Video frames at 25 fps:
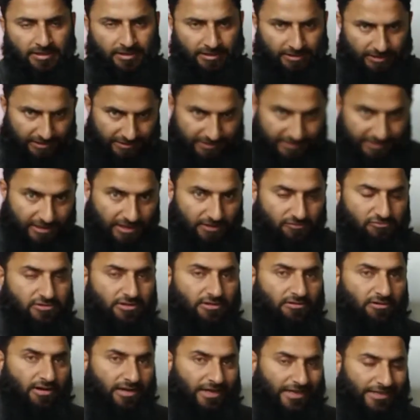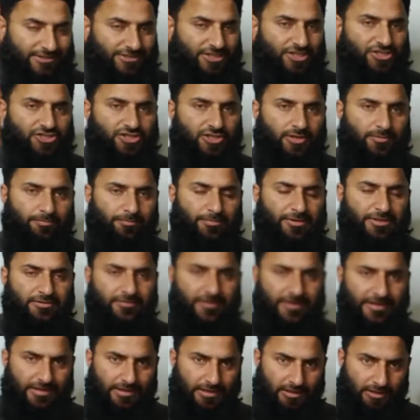It gives a relationship
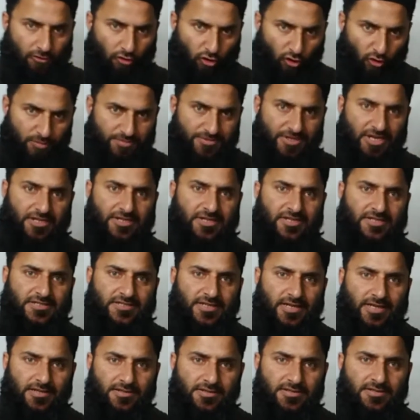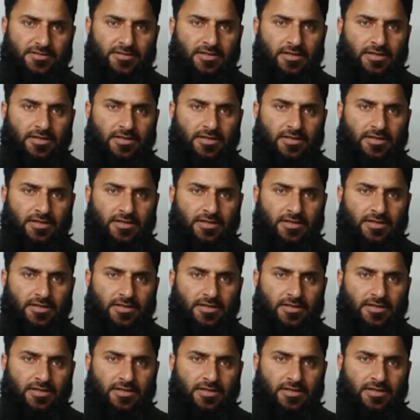between object distance,